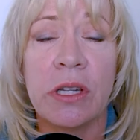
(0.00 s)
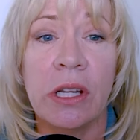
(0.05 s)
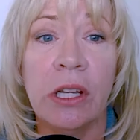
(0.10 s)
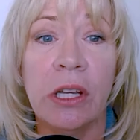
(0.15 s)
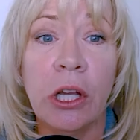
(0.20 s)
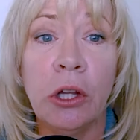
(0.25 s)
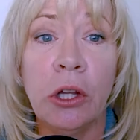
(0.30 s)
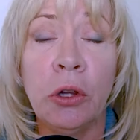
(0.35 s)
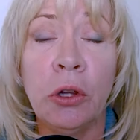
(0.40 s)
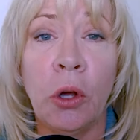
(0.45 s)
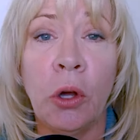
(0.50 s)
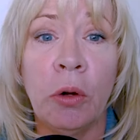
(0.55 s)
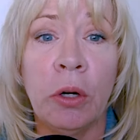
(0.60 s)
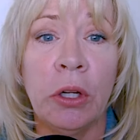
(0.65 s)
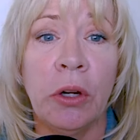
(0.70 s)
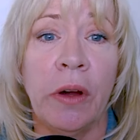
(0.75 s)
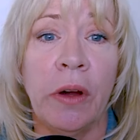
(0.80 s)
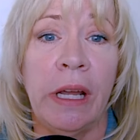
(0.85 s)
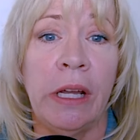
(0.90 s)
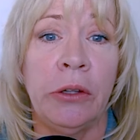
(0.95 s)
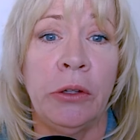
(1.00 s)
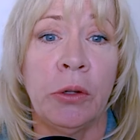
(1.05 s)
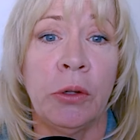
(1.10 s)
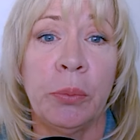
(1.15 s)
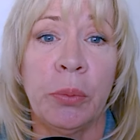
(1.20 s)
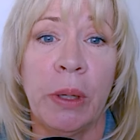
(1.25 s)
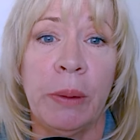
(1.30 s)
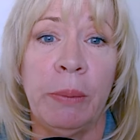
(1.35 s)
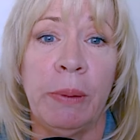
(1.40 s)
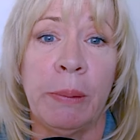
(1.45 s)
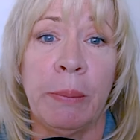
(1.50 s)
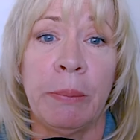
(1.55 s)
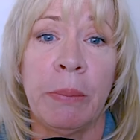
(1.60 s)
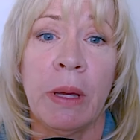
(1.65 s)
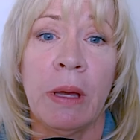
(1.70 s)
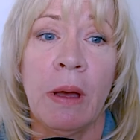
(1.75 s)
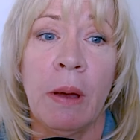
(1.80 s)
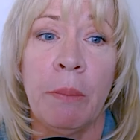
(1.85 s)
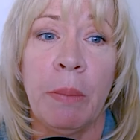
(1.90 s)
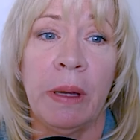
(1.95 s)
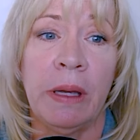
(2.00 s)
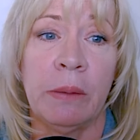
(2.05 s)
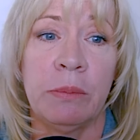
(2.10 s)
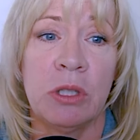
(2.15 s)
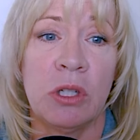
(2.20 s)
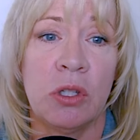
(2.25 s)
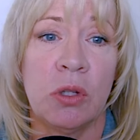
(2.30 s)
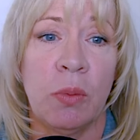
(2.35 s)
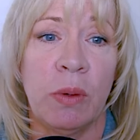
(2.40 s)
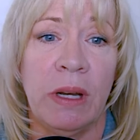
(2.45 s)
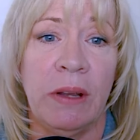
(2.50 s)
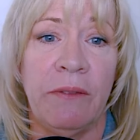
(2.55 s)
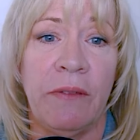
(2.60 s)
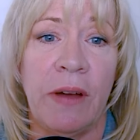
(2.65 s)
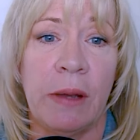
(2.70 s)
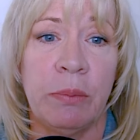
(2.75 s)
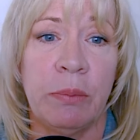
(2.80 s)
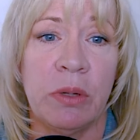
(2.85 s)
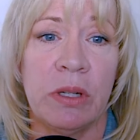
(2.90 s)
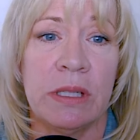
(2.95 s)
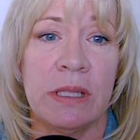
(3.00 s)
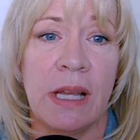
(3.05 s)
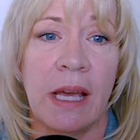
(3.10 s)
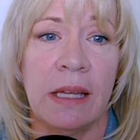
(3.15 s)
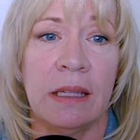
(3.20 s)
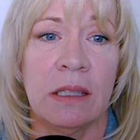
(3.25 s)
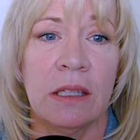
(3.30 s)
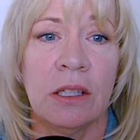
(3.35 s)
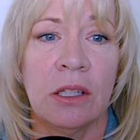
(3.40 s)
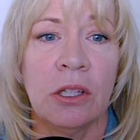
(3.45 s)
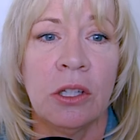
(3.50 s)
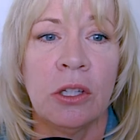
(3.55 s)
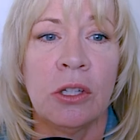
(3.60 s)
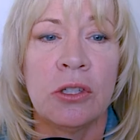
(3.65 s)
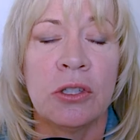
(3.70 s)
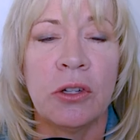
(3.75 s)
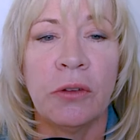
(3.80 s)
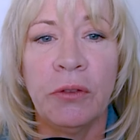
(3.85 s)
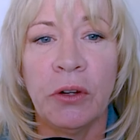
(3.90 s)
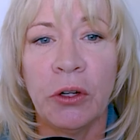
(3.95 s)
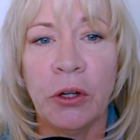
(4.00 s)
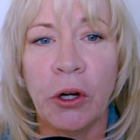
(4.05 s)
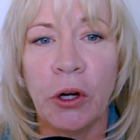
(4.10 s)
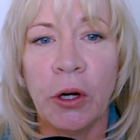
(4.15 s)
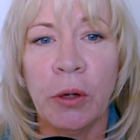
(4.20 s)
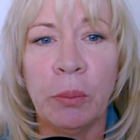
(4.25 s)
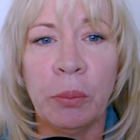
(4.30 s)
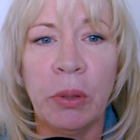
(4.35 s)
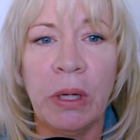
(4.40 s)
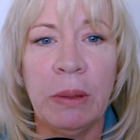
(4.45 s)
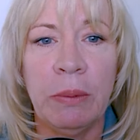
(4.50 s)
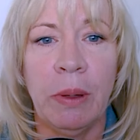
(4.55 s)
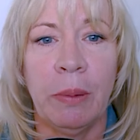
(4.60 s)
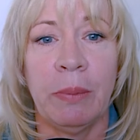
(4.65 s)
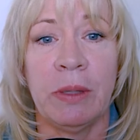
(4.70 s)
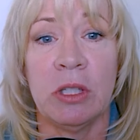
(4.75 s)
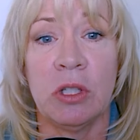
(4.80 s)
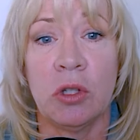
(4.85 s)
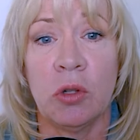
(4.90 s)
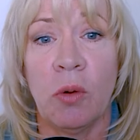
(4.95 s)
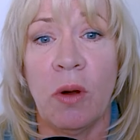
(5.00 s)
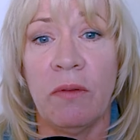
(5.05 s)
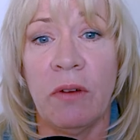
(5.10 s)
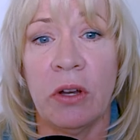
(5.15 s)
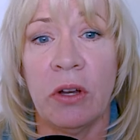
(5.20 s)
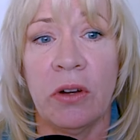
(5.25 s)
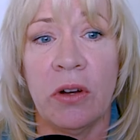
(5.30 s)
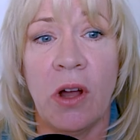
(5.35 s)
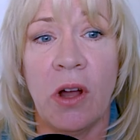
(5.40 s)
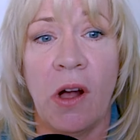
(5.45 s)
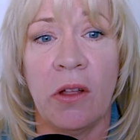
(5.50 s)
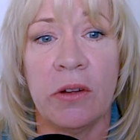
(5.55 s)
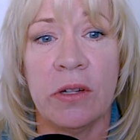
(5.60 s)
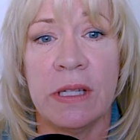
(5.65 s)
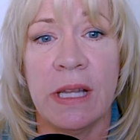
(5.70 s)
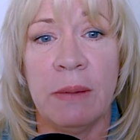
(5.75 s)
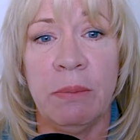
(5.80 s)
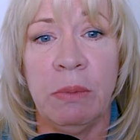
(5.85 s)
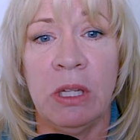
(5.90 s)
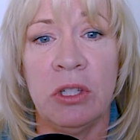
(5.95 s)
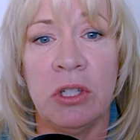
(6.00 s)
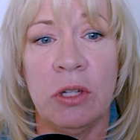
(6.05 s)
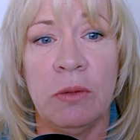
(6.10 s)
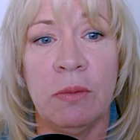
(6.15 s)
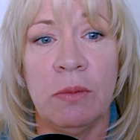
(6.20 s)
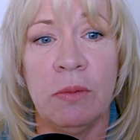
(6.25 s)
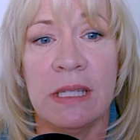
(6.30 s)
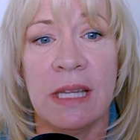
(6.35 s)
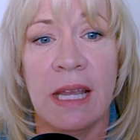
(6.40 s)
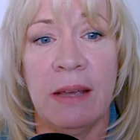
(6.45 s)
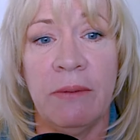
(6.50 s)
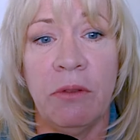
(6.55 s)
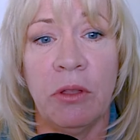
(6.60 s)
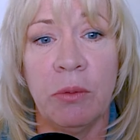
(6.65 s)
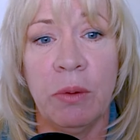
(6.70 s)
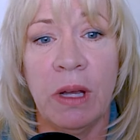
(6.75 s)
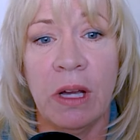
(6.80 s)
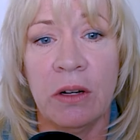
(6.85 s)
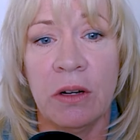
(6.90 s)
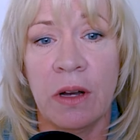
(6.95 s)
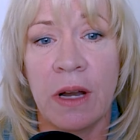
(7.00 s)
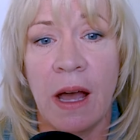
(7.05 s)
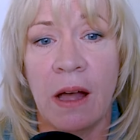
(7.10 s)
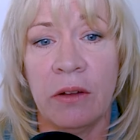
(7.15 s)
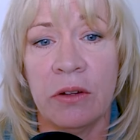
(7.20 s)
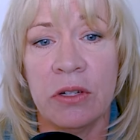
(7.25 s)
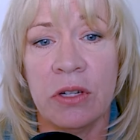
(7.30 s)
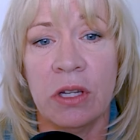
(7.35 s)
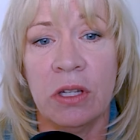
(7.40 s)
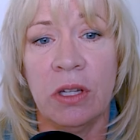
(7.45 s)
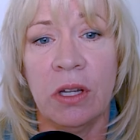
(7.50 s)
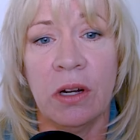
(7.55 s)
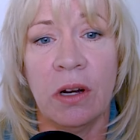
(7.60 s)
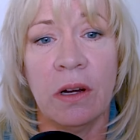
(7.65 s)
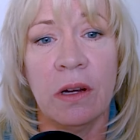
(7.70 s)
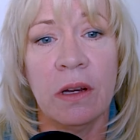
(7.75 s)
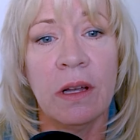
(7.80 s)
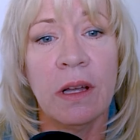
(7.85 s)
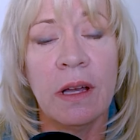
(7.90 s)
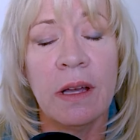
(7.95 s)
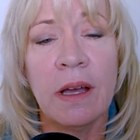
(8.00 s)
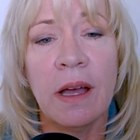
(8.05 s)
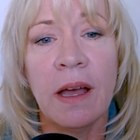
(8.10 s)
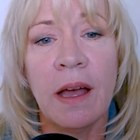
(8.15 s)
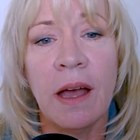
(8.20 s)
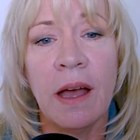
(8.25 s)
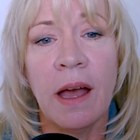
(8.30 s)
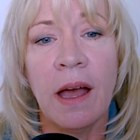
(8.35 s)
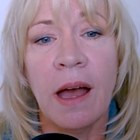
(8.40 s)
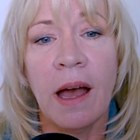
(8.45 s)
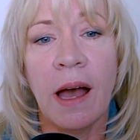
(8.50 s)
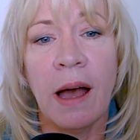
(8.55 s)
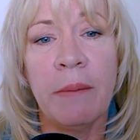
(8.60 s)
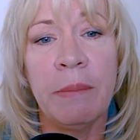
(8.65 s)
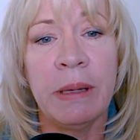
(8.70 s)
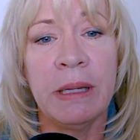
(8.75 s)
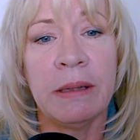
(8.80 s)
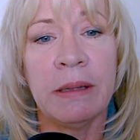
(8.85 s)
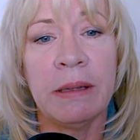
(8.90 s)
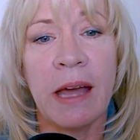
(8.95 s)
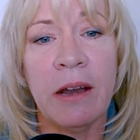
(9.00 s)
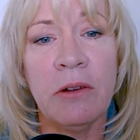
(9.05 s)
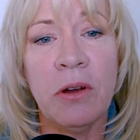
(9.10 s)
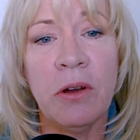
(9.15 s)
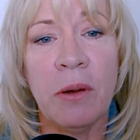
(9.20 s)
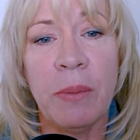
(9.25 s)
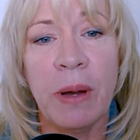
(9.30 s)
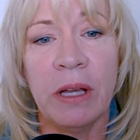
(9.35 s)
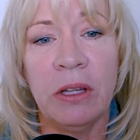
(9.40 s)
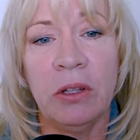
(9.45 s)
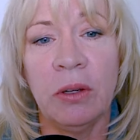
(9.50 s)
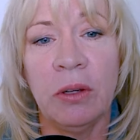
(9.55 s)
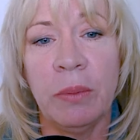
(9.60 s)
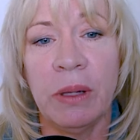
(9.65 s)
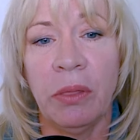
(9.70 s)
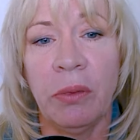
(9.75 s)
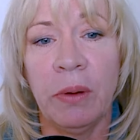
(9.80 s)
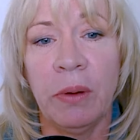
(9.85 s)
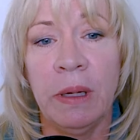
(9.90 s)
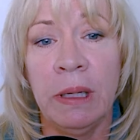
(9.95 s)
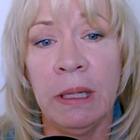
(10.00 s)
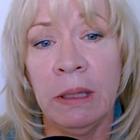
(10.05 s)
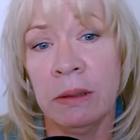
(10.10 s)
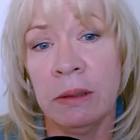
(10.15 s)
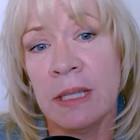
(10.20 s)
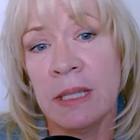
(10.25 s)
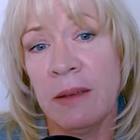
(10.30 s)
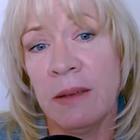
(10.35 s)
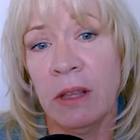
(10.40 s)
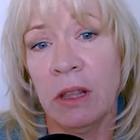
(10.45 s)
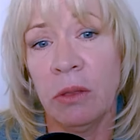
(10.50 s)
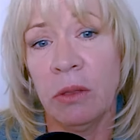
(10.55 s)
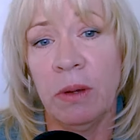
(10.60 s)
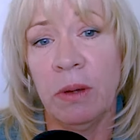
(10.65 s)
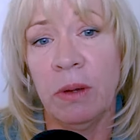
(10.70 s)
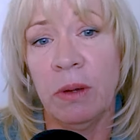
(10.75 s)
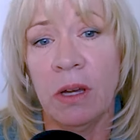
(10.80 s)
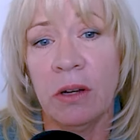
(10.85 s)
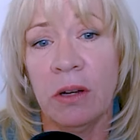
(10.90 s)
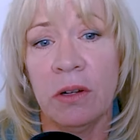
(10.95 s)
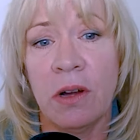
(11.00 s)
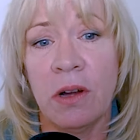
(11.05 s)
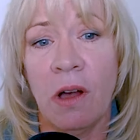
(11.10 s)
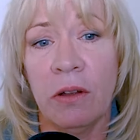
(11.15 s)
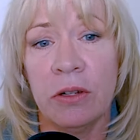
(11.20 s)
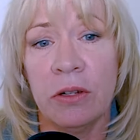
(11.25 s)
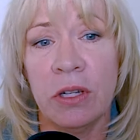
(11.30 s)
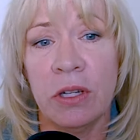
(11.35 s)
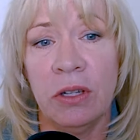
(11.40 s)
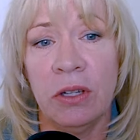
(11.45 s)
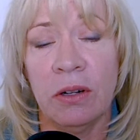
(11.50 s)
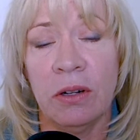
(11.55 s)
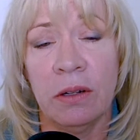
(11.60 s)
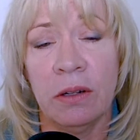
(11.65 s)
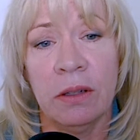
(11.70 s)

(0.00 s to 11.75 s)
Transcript: It can lower your annual premium by up to 25%. So if your current premium is $1,200, that means you would save $300 a year. I mean, I don't know about you, but saving $300 a year